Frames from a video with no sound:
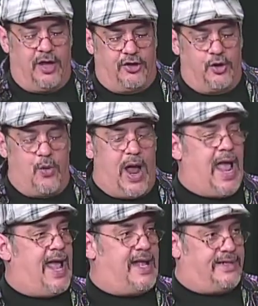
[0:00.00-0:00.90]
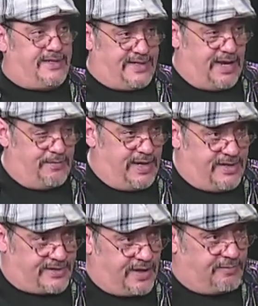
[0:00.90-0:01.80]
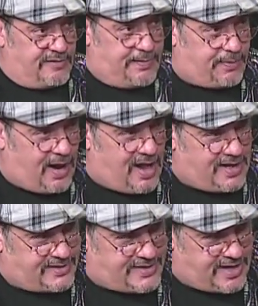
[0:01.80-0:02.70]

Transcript: you had sent me some replies